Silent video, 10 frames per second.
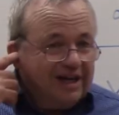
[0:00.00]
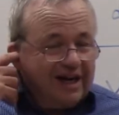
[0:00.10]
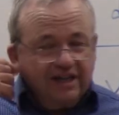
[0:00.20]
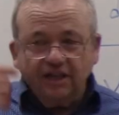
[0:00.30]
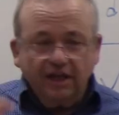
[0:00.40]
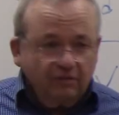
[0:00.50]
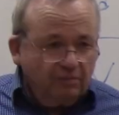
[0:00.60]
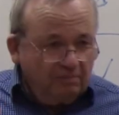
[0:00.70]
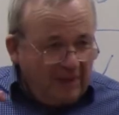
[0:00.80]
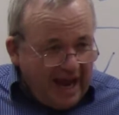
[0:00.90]
And
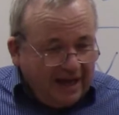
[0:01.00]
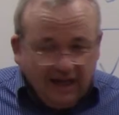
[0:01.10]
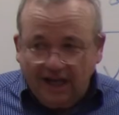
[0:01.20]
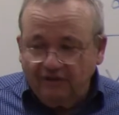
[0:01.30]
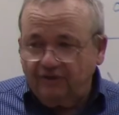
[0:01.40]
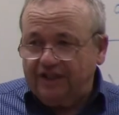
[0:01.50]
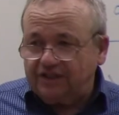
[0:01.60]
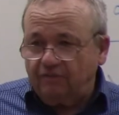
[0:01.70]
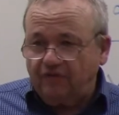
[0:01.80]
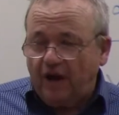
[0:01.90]
maglev is
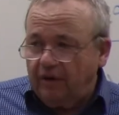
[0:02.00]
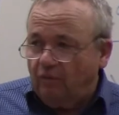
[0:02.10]
very,